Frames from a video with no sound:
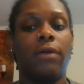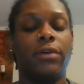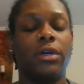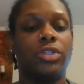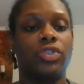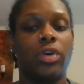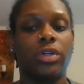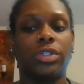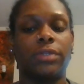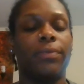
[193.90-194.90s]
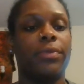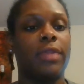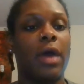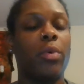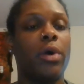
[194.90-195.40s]
for instruction
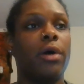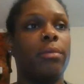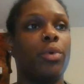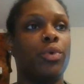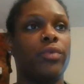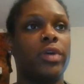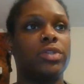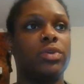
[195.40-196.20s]
that will help motivate